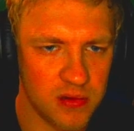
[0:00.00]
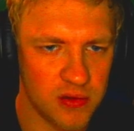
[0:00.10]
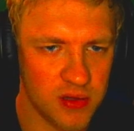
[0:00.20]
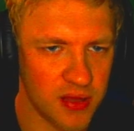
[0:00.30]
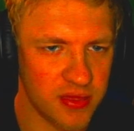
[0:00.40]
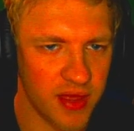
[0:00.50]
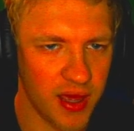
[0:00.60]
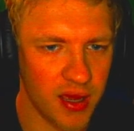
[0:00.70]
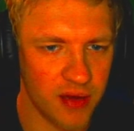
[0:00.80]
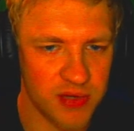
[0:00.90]
Look at
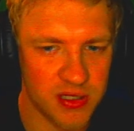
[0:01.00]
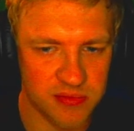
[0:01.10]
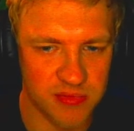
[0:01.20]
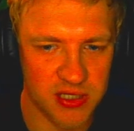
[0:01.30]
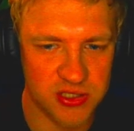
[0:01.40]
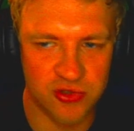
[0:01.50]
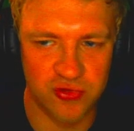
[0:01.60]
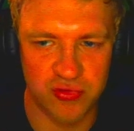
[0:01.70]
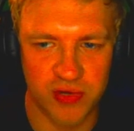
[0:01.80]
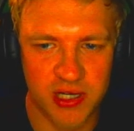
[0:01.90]
that. We got some nice
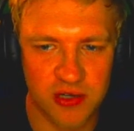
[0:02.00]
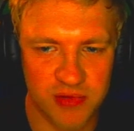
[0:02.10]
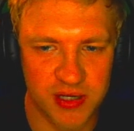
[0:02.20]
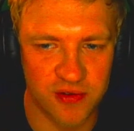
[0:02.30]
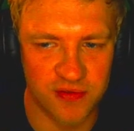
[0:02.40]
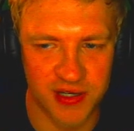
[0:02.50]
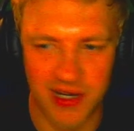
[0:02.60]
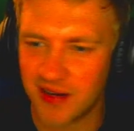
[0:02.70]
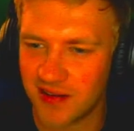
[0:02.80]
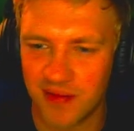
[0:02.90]
greenery over
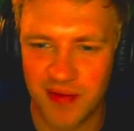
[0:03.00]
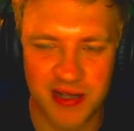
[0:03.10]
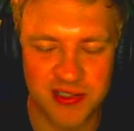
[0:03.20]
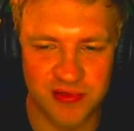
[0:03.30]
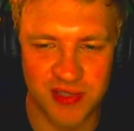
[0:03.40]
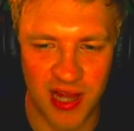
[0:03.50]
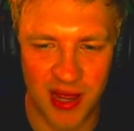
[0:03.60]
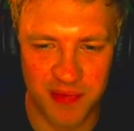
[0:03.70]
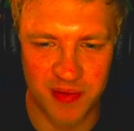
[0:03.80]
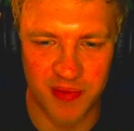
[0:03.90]
here. I'm actually really
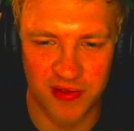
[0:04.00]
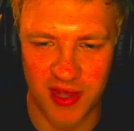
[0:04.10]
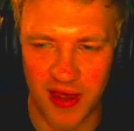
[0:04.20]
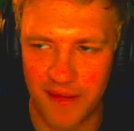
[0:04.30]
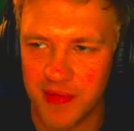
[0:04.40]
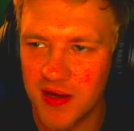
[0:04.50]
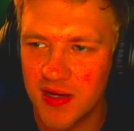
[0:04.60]
happy about that.